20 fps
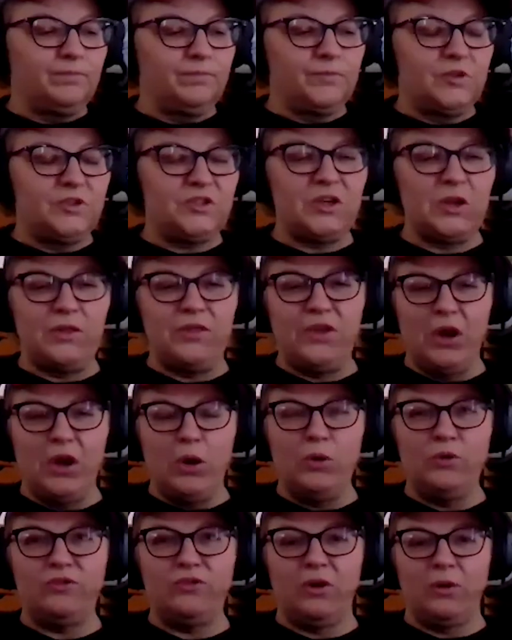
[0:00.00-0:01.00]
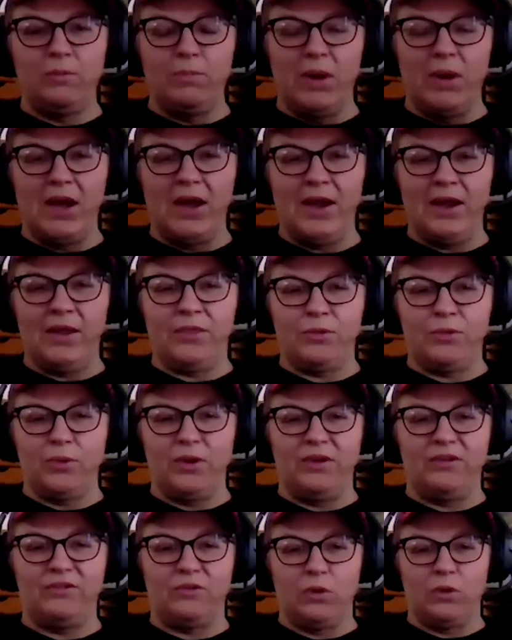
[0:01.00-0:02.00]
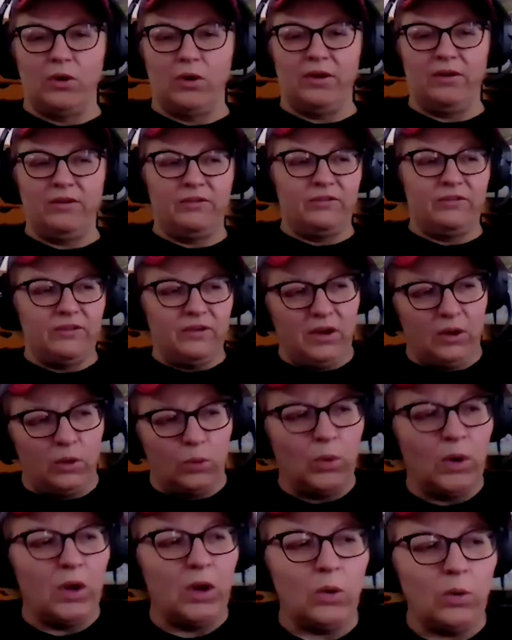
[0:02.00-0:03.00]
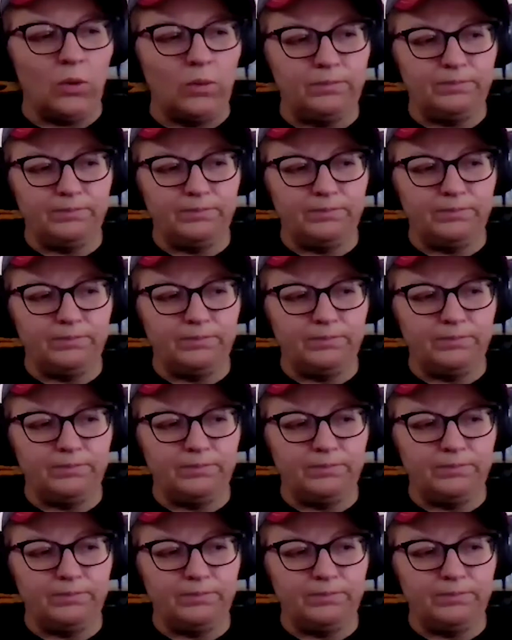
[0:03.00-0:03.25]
So those are my 3 stories in a row.